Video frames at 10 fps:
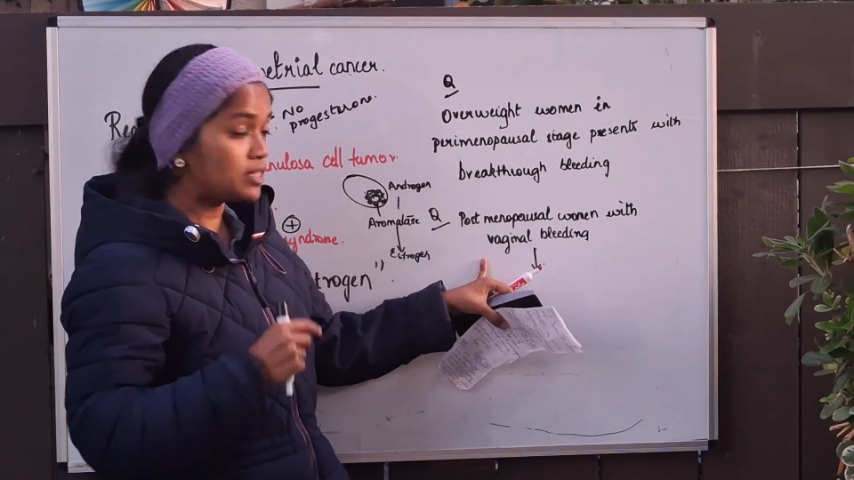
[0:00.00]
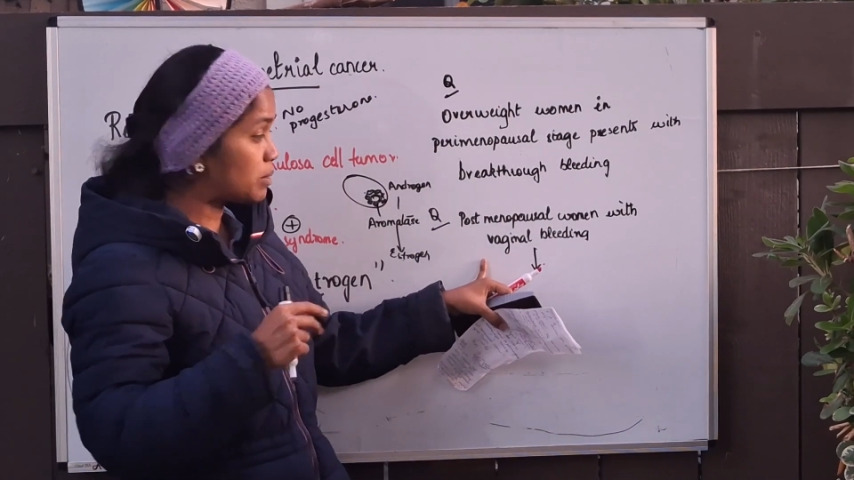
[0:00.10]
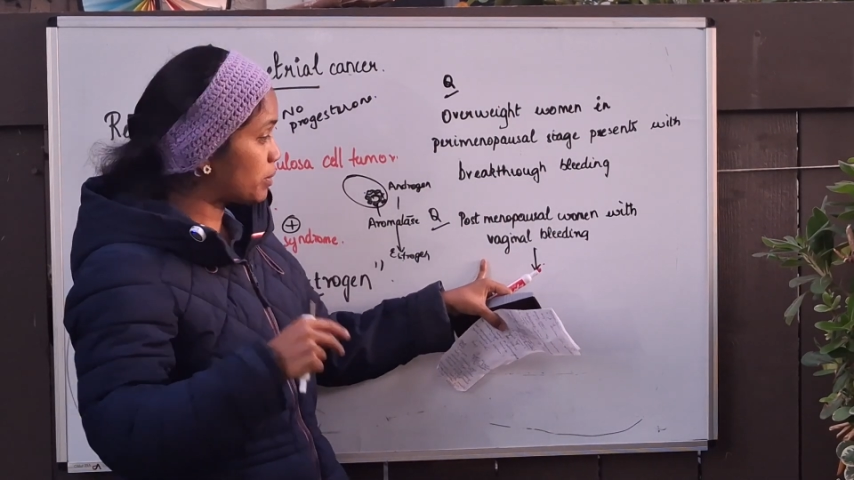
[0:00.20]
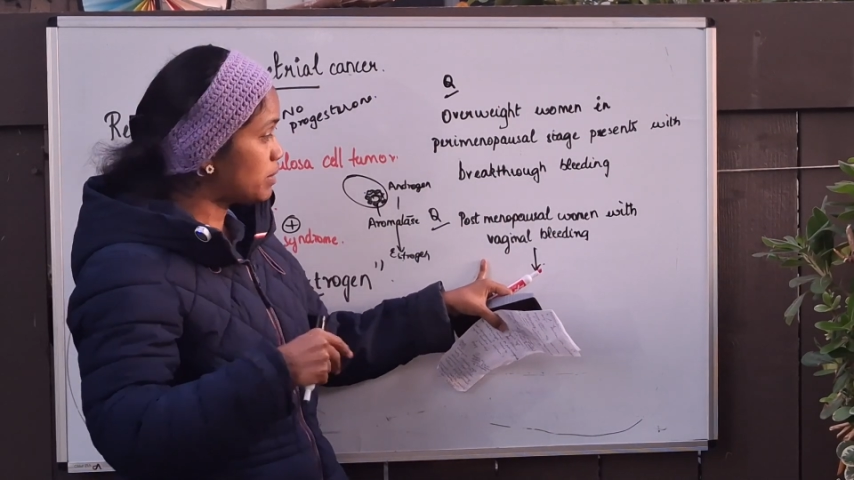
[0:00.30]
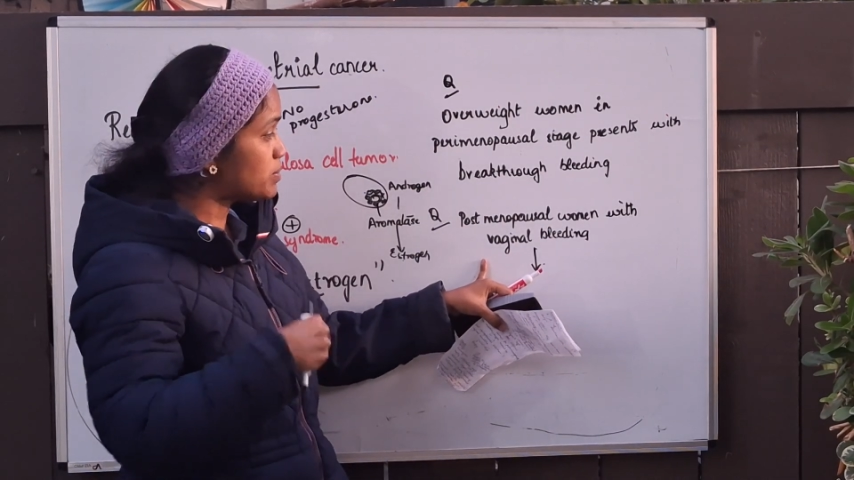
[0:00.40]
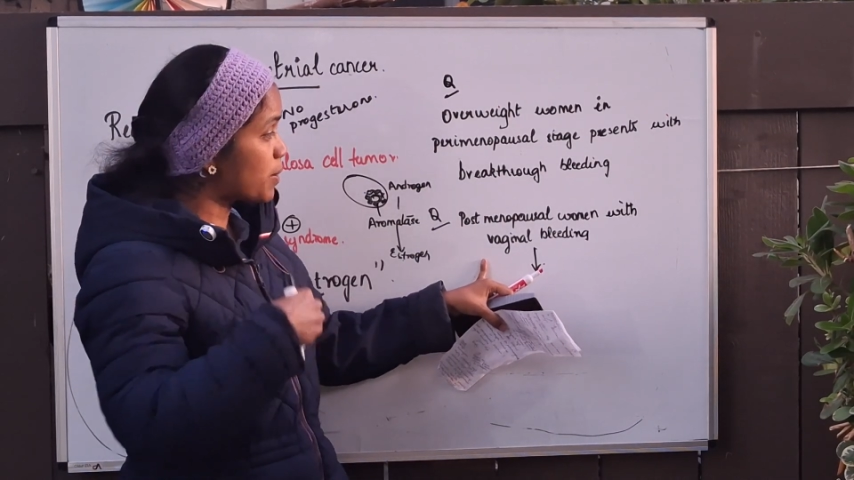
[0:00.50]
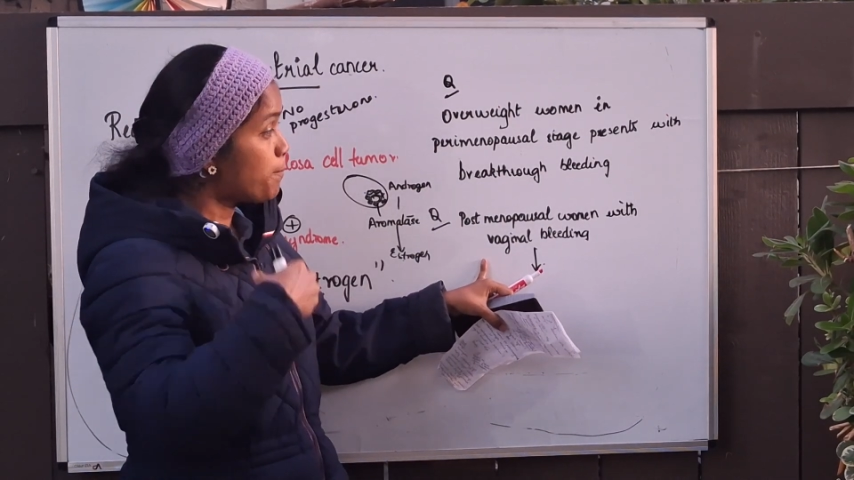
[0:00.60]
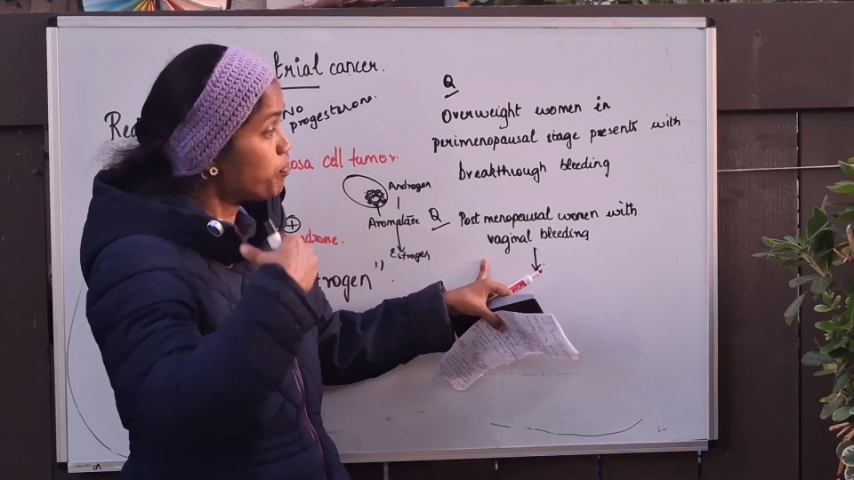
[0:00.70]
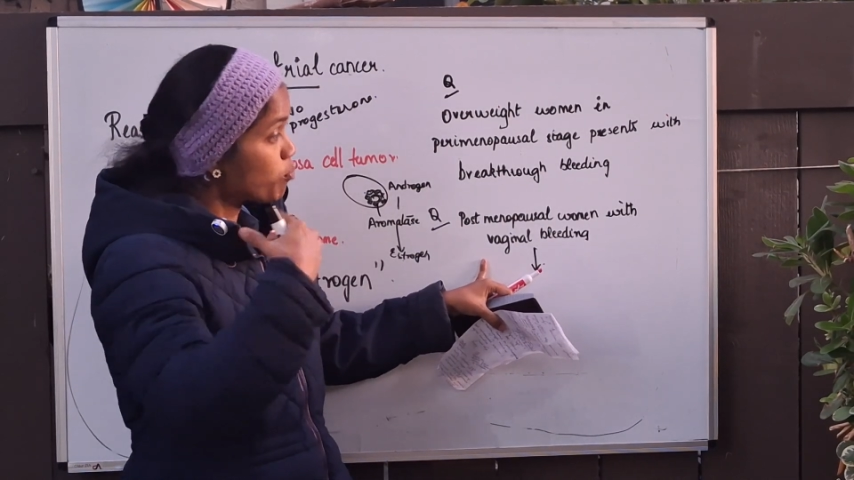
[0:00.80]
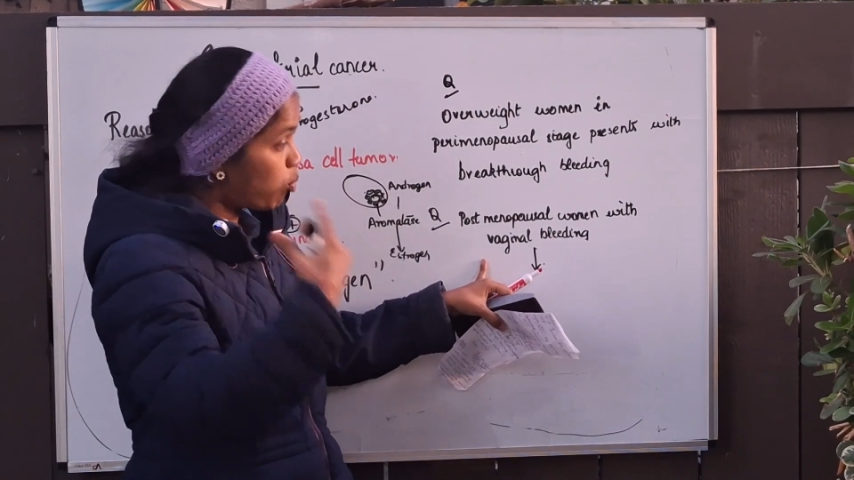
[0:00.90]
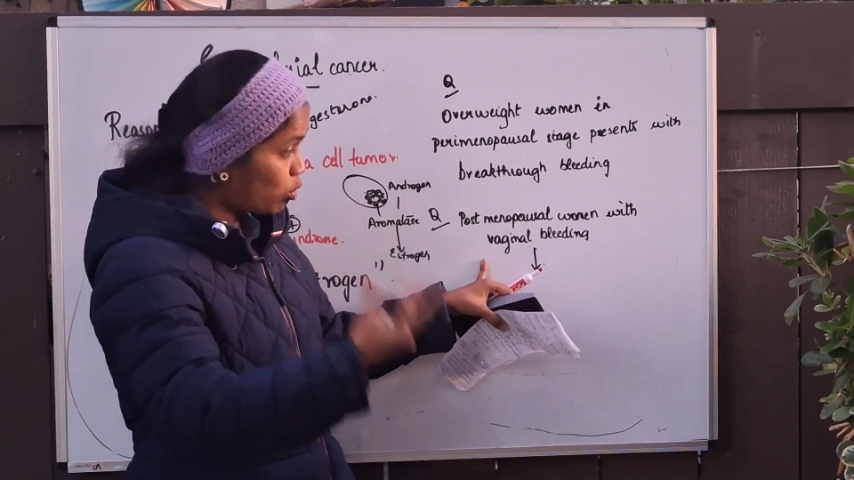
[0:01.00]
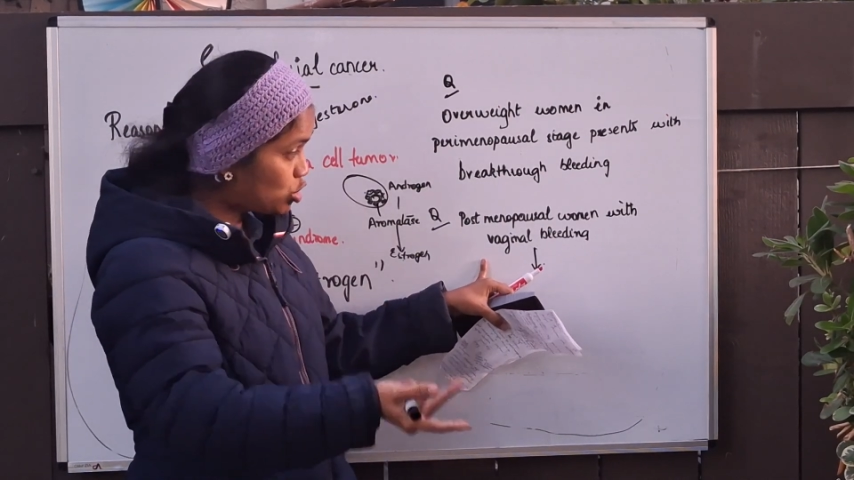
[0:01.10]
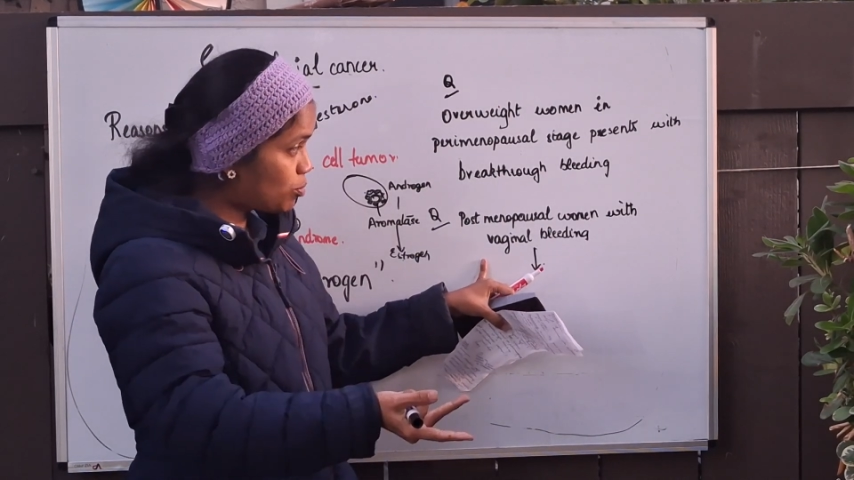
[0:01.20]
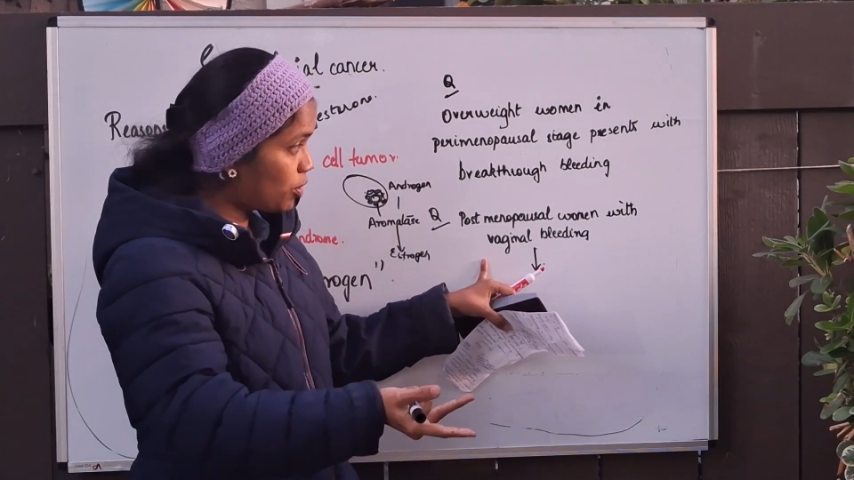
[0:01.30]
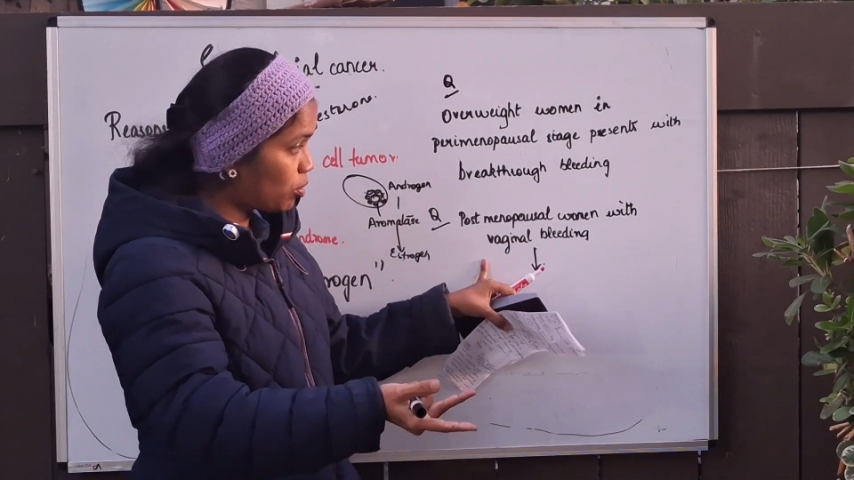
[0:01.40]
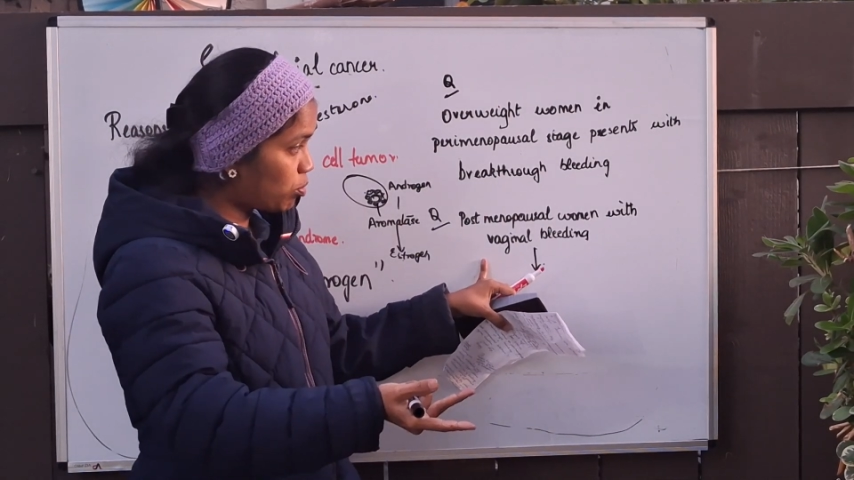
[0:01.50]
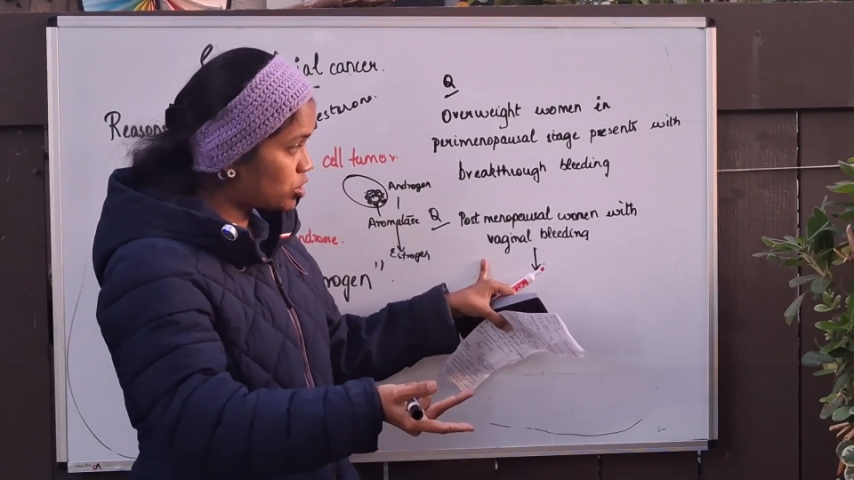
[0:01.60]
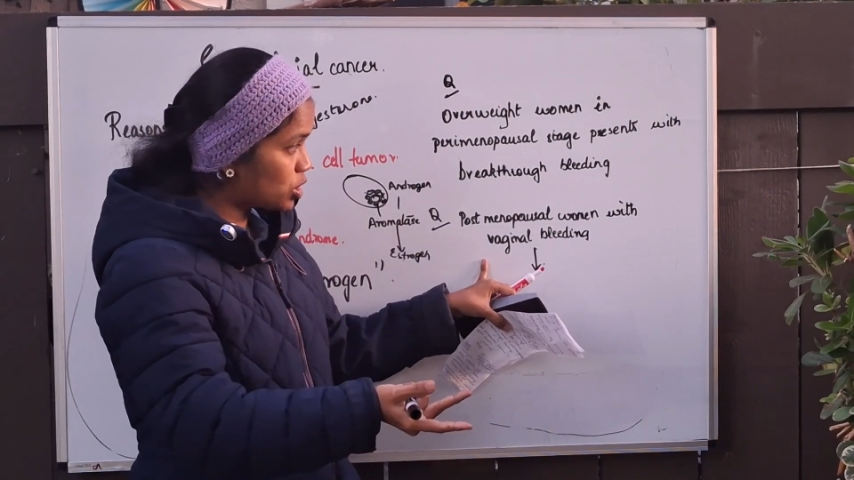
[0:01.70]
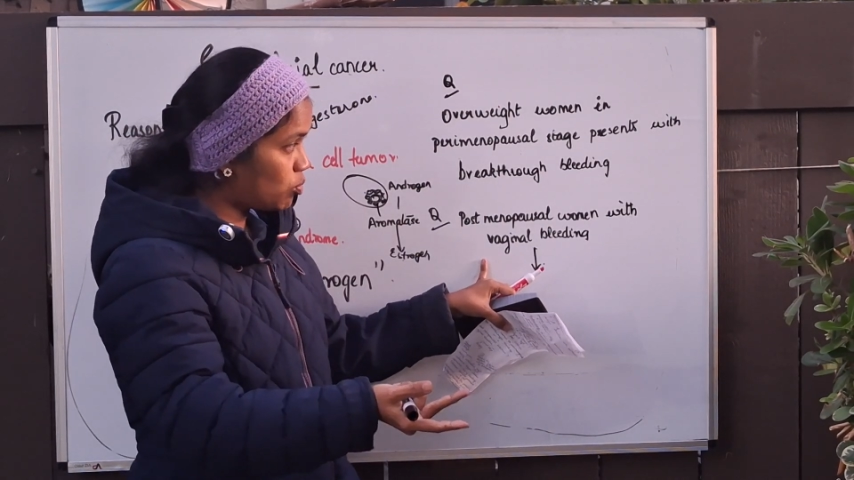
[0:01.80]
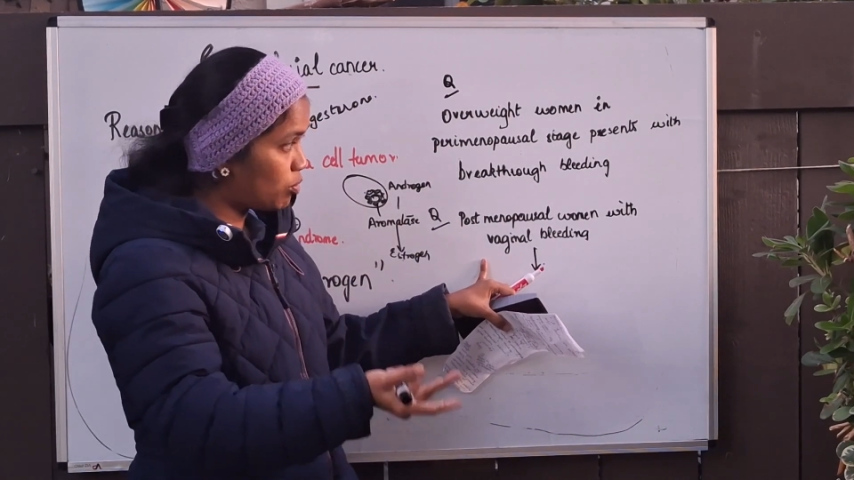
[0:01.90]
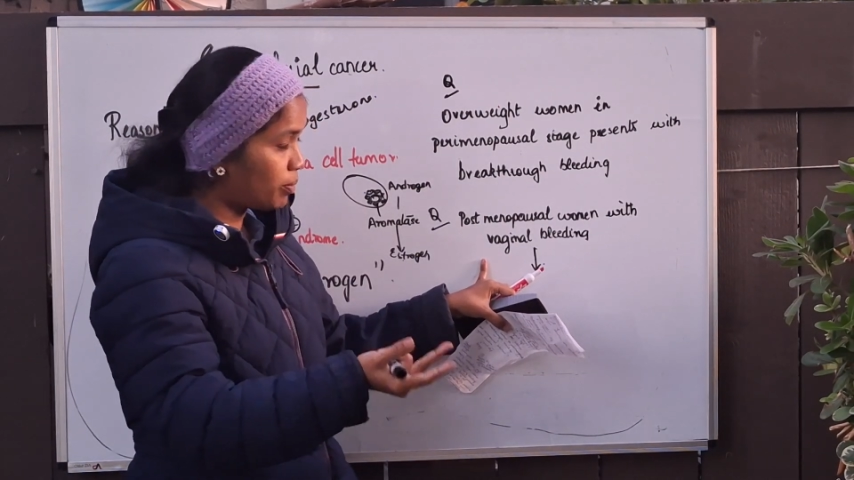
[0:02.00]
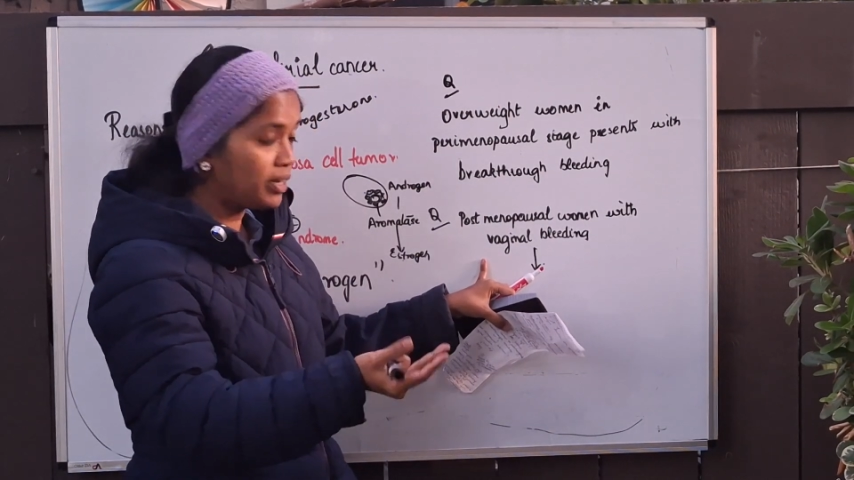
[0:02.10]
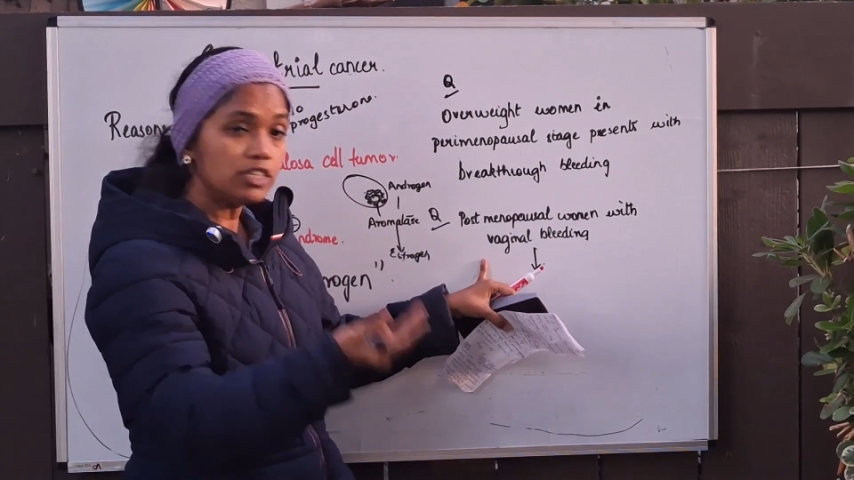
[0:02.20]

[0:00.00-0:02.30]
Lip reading: Sometimes postmenopausal women